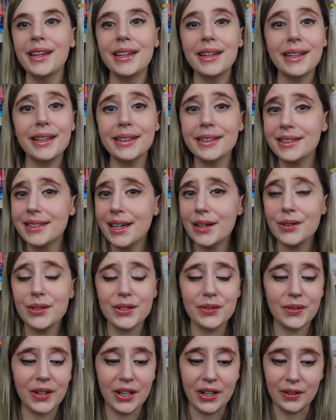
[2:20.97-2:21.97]
it sounds
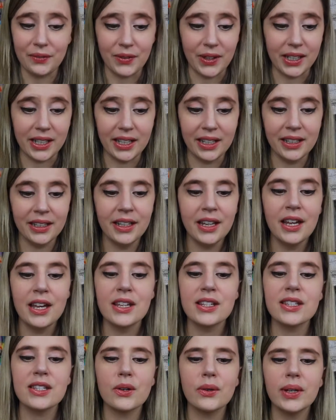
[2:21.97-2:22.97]
very funny.
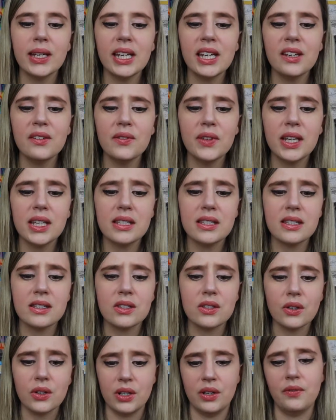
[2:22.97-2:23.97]
So Eve is a
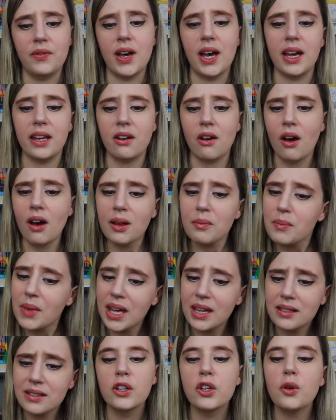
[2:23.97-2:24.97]
certified hot
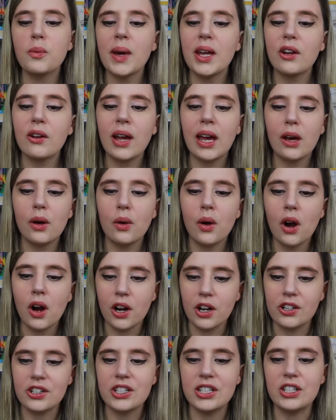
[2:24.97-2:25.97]
mess. No matter how
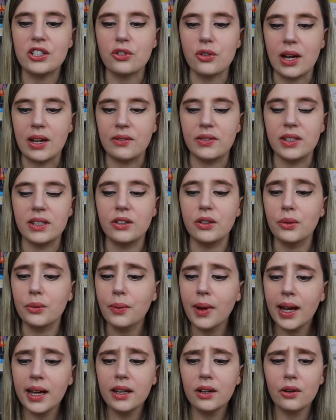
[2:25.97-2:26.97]
hard she strives to do
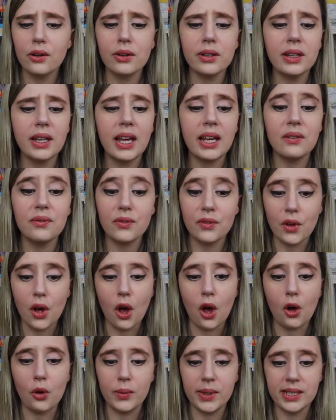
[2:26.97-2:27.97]
right, her life
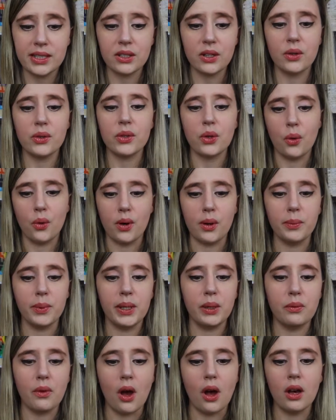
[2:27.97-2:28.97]
always goes
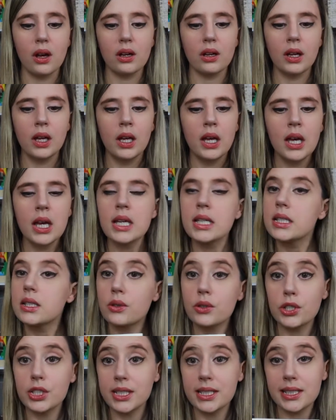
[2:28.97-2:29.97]
horribly wrong. So
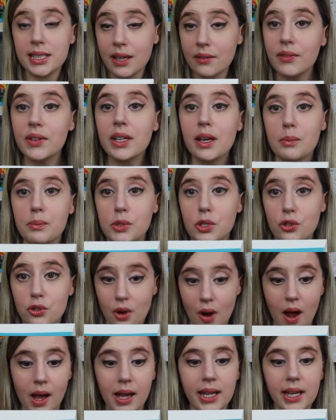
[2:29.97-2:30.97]
she's given up
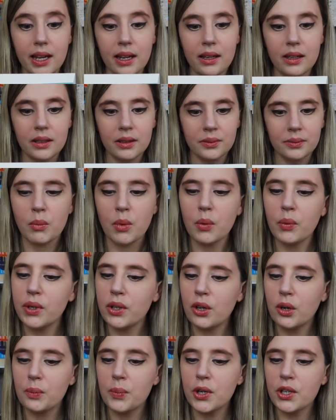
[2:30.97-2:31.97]
trying. But when
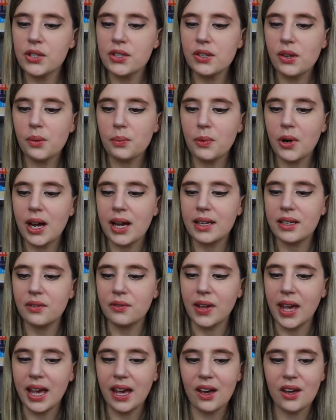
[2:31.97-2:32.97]
her personal brand of
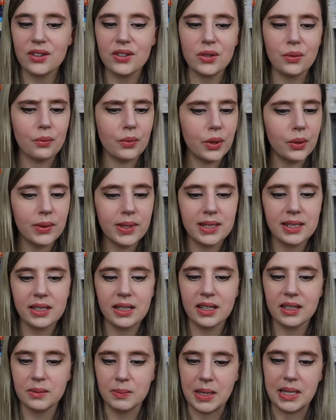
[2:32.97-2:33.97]
chaos ruins an
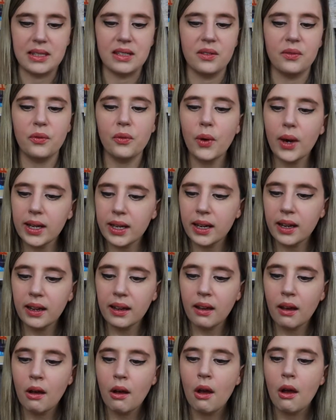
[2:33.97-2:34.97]
expensive
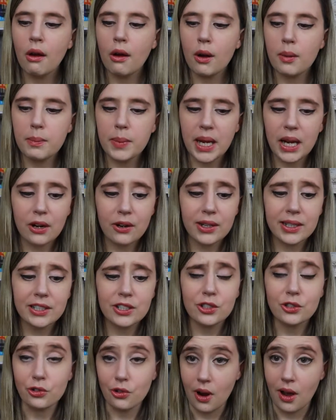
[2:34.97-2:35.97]
wedding, her parents
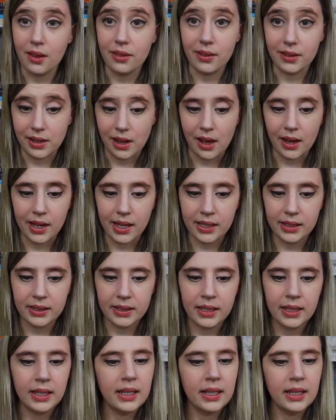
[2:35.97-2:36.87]
draw the line.